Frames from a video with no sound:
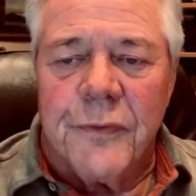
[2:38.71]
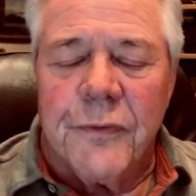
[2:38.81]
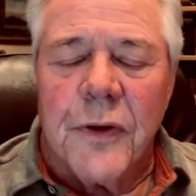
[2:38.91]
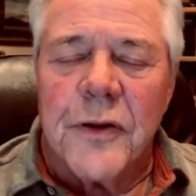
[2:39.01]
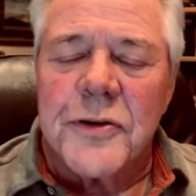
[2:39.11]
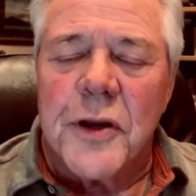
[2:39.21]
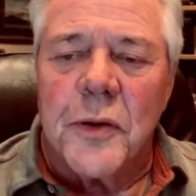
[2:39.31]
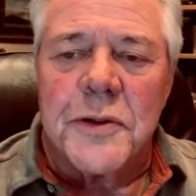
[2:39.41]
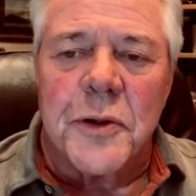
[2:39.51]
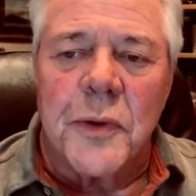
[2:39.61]
Father Shaw
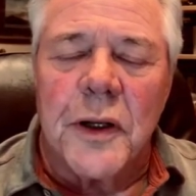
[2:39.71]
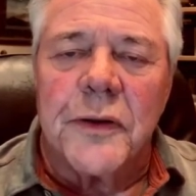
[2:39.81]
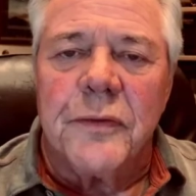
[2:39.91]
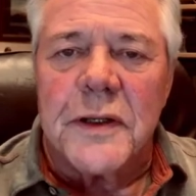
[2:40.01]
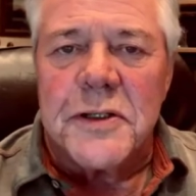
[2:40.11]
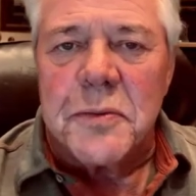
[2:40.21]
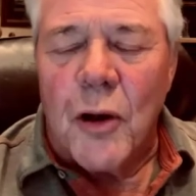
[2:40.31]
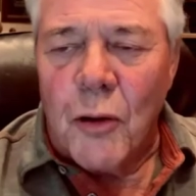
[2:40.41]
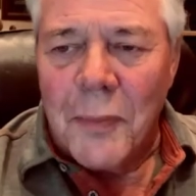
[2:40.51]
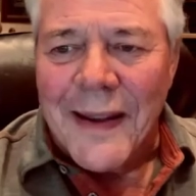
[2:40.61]
was a relatively
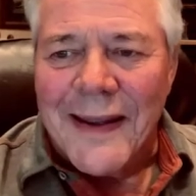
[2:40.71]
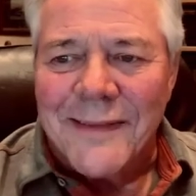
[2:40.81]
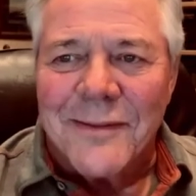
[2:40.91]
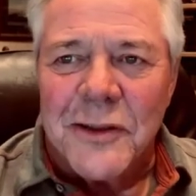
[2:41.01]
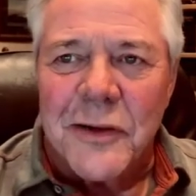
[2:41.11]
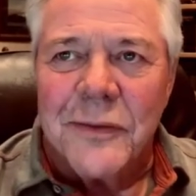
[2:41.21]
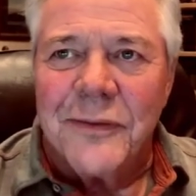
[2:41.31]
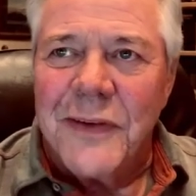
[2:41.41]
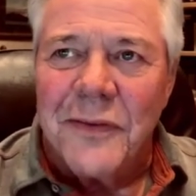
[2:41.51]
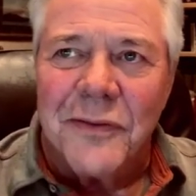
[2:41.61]
small man
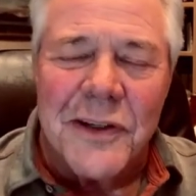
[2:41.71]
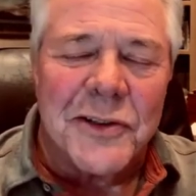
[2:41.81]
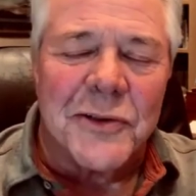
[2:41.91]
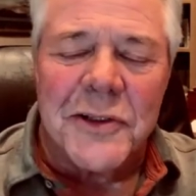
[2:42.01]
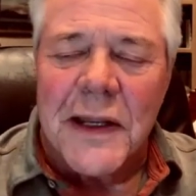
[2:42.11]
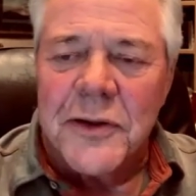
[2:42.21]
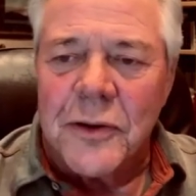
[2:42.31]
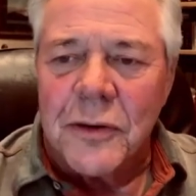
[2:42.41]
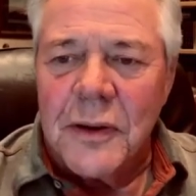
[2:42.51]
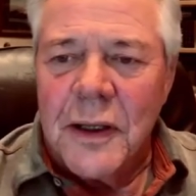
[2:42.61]
in physical stature,